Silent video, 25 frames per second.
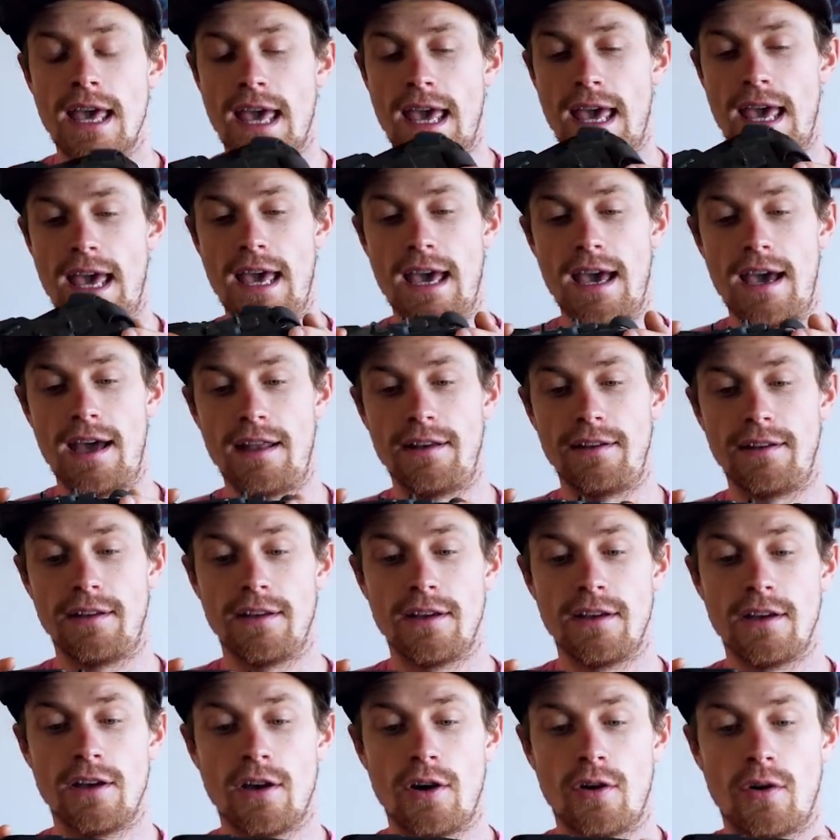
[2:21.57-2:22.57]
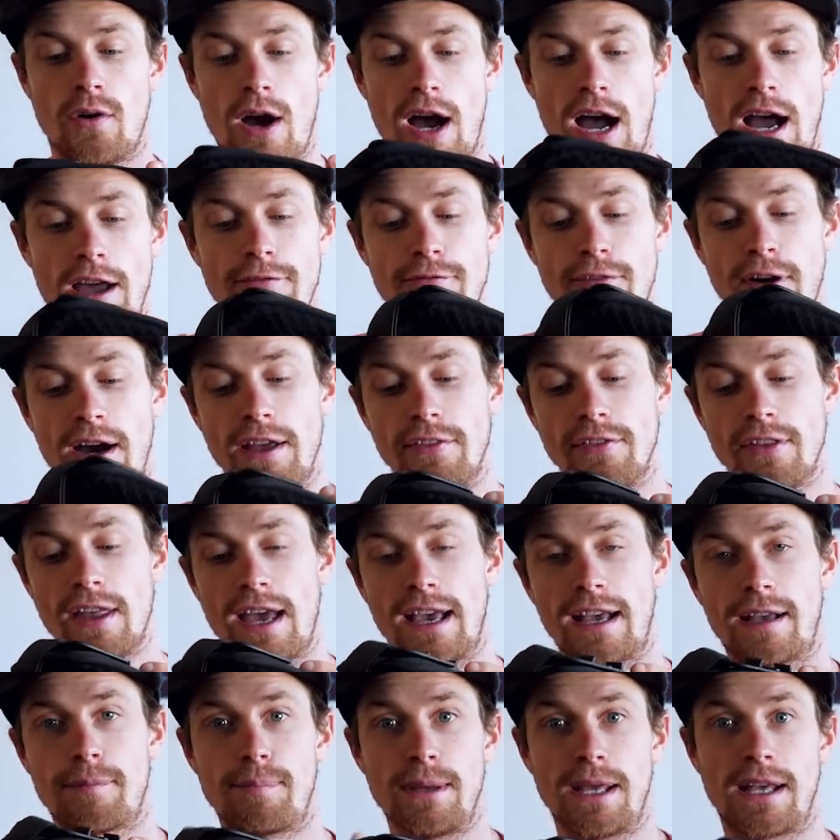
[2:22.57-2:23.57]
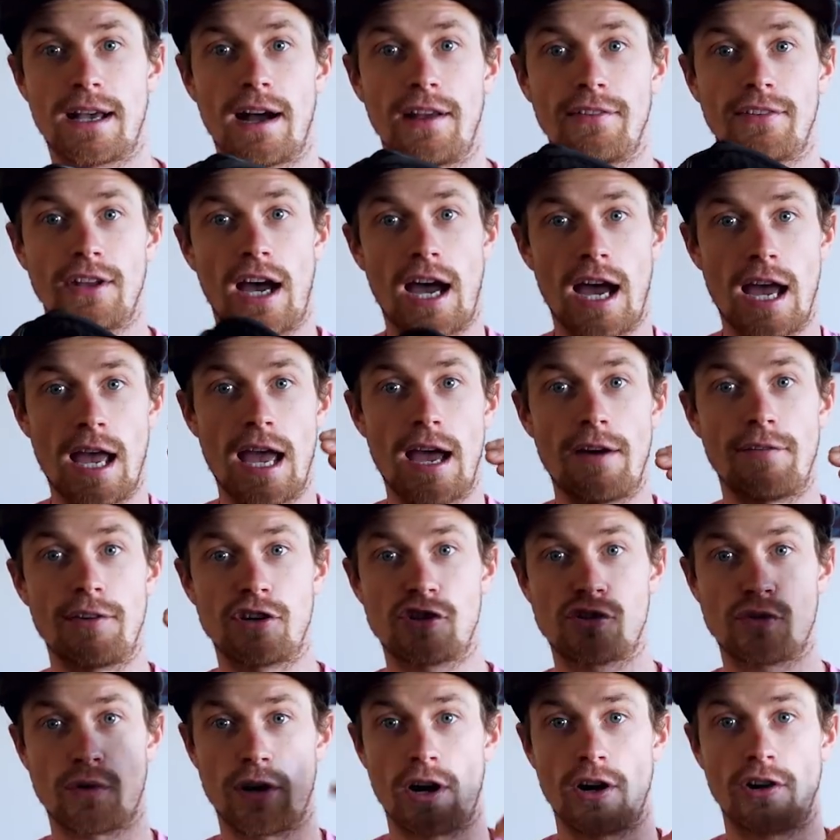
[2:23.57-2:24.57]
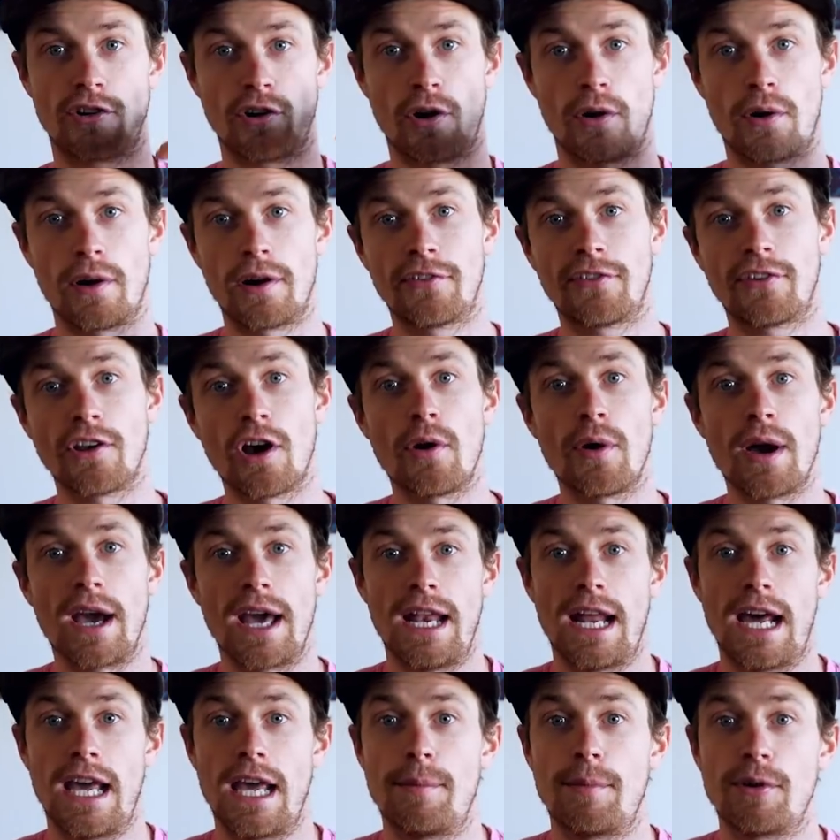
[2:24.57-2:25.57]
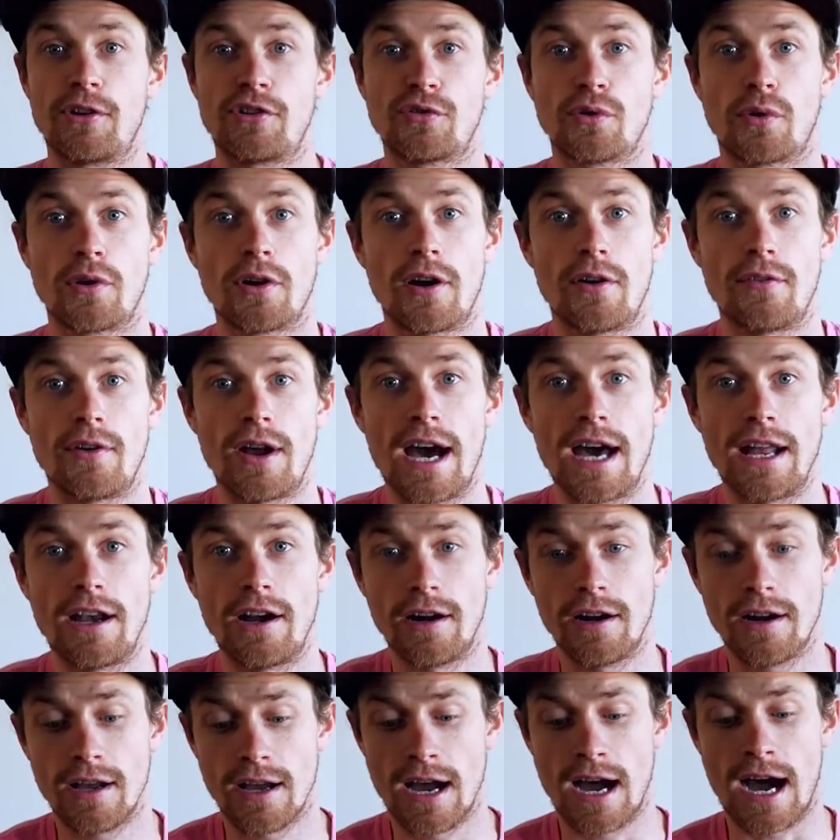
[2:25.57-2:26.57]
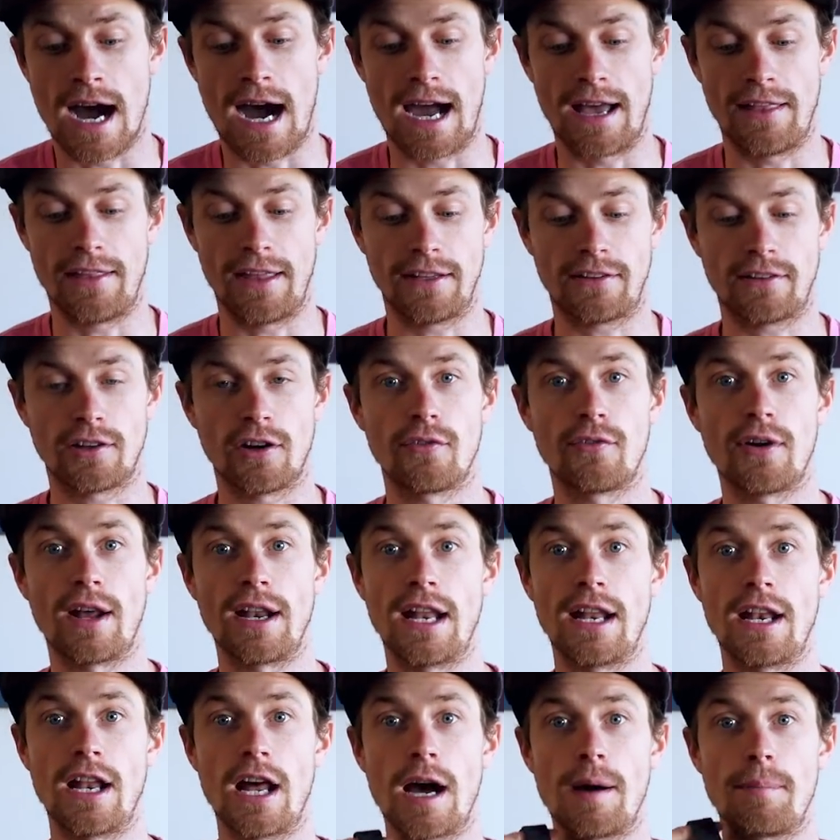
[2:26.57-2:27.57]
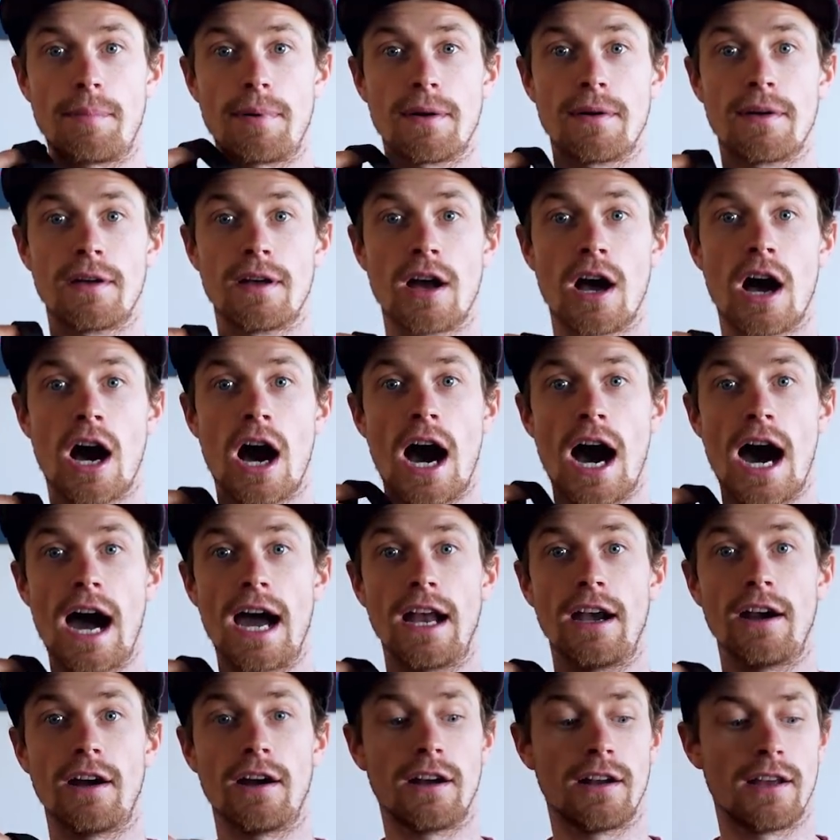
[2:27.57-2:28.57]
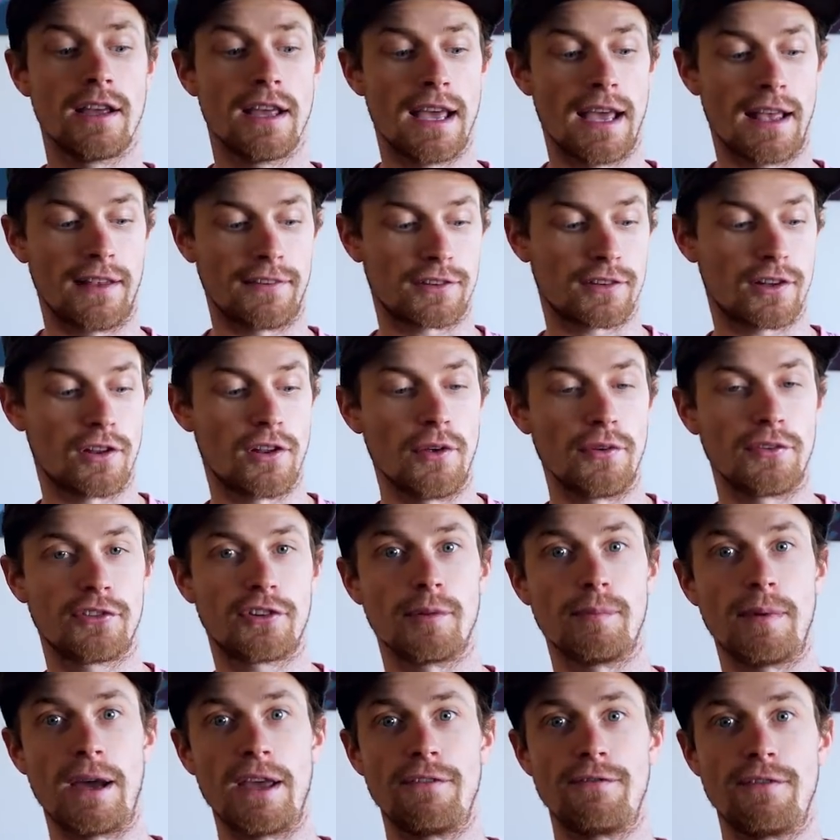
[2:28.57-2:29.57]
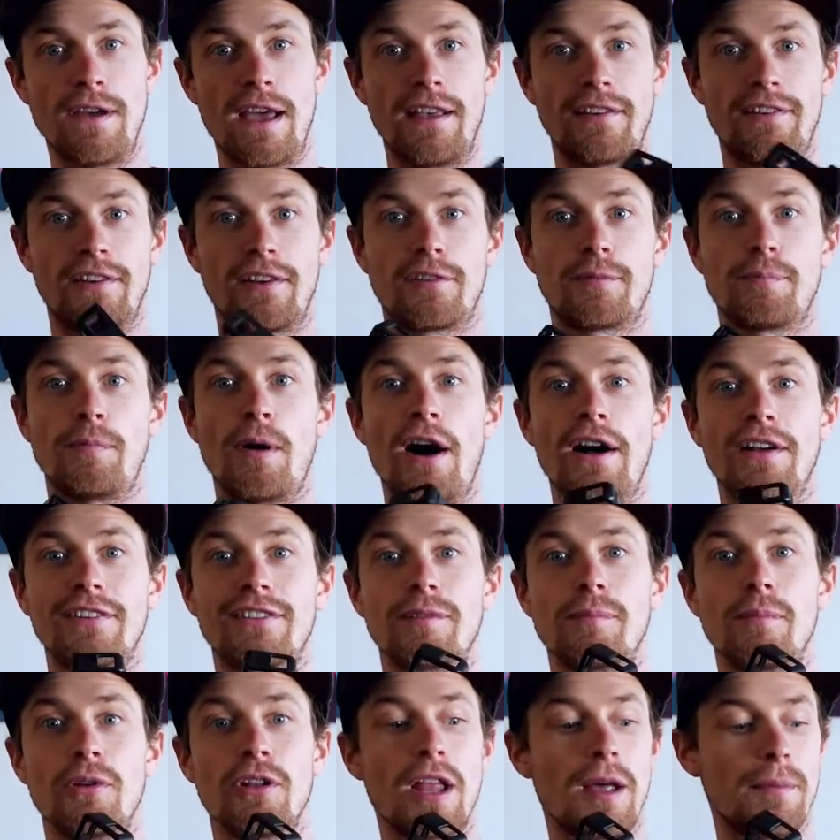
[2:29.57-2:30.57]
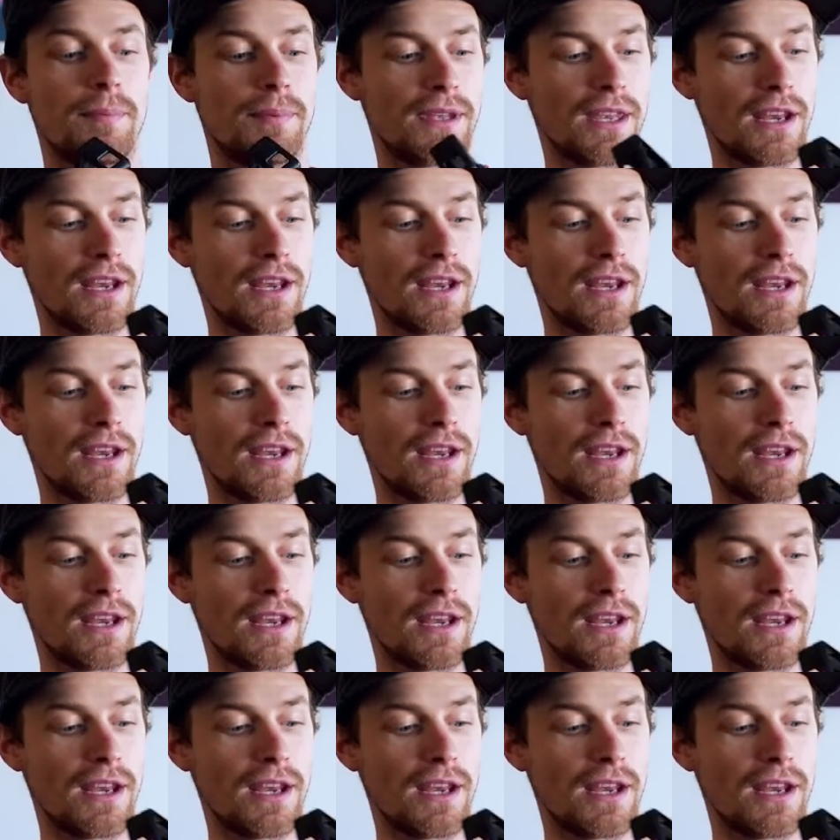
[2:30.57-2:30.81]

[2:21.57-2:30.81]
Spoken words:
And I find like, because I have a shorter torso and I am a shorter rider, I like to run it up higher, as close to my face as possible up